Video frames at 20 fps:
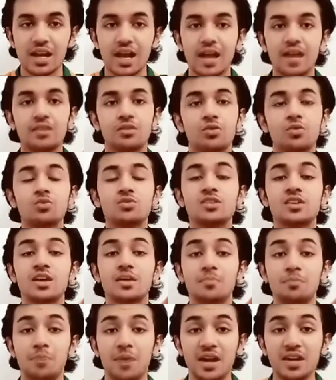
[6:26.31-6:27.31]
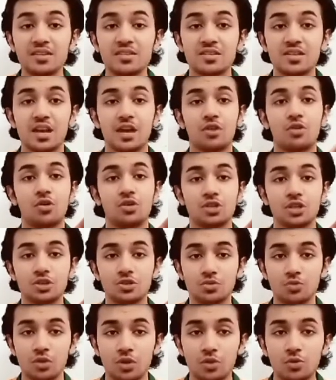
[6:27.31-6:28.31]
and those are best according
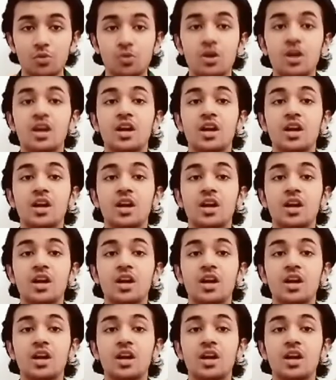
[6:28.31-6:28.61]
to you,